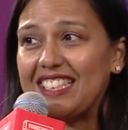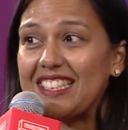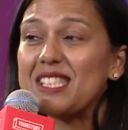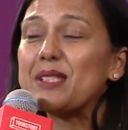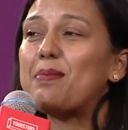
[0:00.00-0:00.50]
the
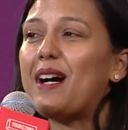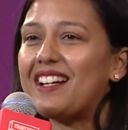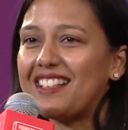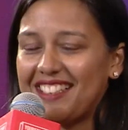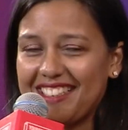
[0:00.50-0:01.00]

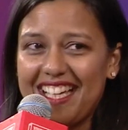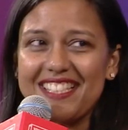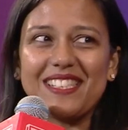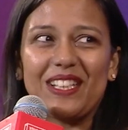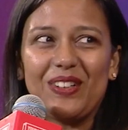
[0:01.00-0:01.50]
spark, as
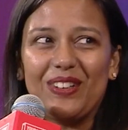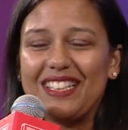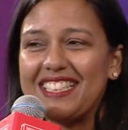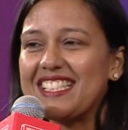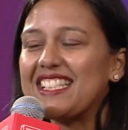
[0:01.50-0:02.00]
they call
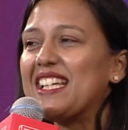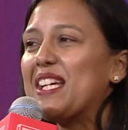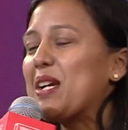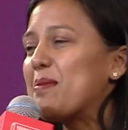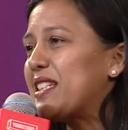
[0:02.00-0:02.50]
it,
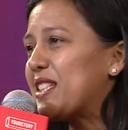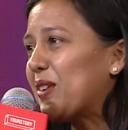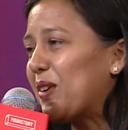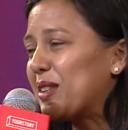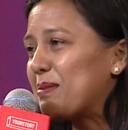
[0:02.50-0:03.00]
meeting
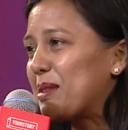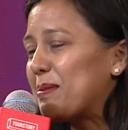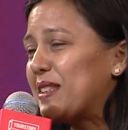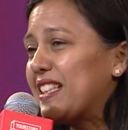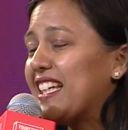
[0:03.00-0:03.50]
all the
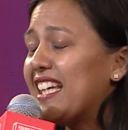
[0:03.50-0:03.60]
people.